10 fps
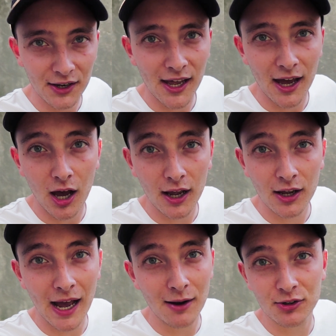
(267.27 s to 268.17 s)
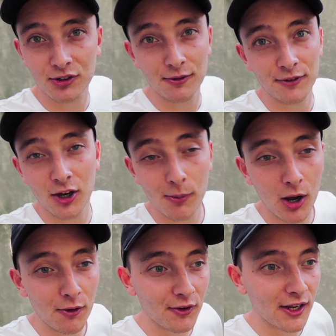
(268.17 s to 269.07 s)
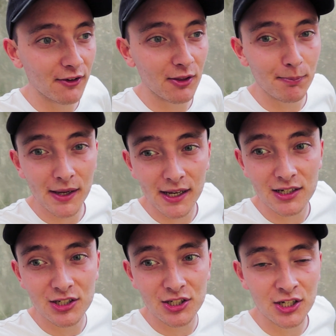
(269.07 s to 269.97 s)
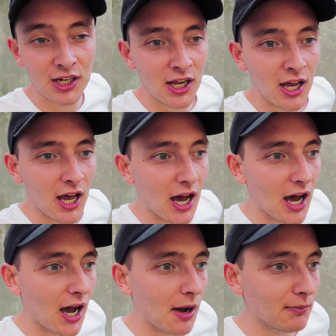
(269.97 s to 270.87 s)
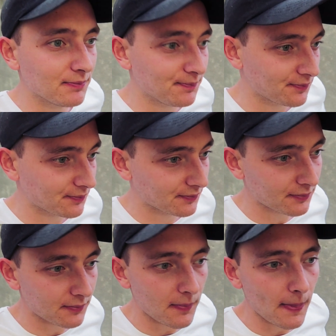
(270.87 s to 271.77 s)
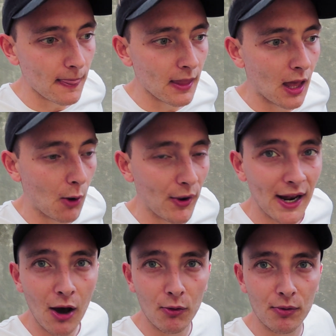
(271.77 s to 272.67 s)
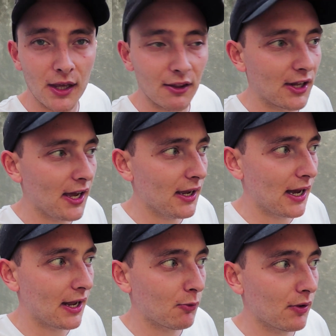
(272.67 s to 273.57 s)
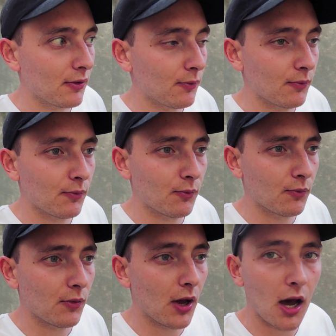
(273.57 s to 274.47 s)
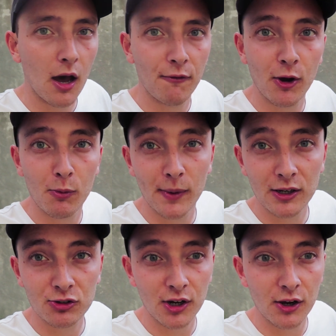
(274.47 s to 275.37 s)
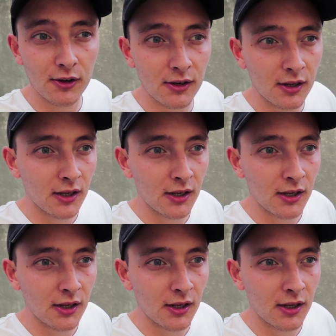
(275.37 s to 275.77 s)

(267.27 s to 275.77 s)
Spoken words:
yeah, capture some film hopefully of the beach. I went out the other day and filmed with my drone.